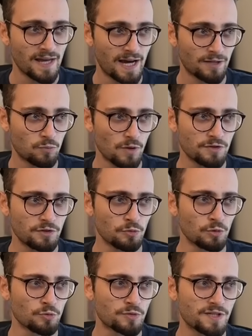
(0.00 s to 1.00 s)
And once you
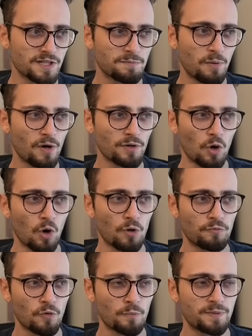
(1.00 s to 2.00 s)
lose this pawn,
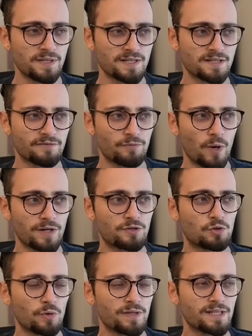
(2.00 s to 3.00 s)
all four pieces of whites
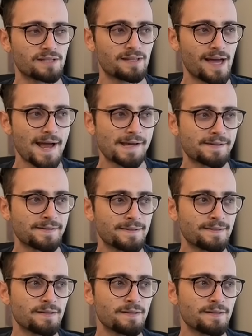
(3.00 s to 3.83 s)
join the attack.